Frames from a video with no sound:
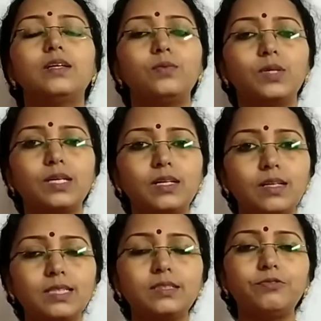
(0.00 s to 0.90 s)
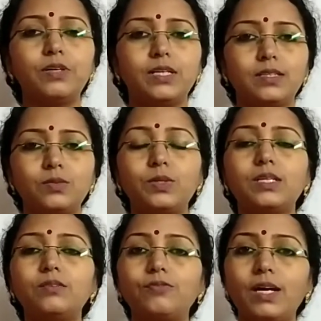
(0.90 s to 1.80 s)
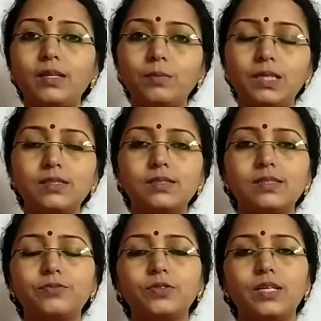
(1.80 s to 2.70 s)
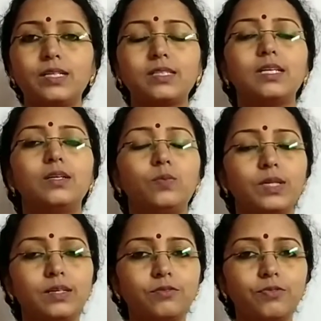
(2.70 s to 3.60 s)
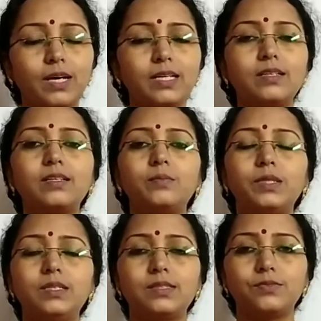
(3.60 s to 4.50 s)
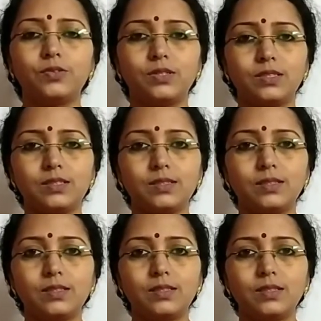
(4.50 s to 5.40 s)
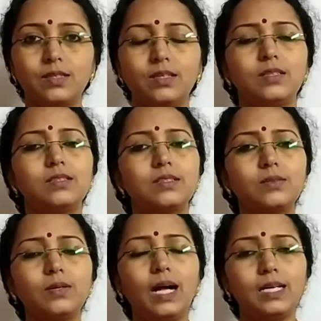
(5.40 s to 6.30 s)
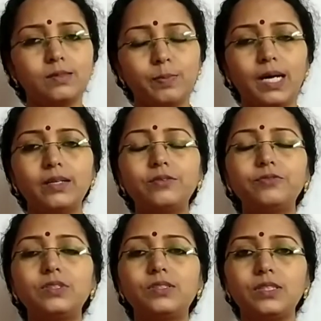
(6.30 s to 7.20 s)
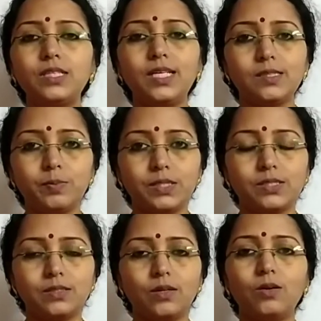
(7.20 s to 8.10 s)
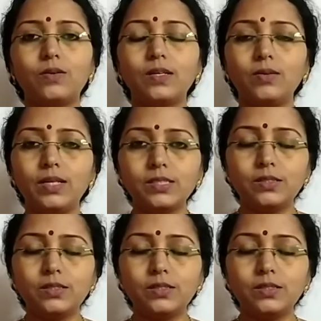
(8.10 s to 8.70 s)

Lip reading: we can rectify it. We can find medicines for that. We can find remedies for it. So, as part of the gene expression or regulation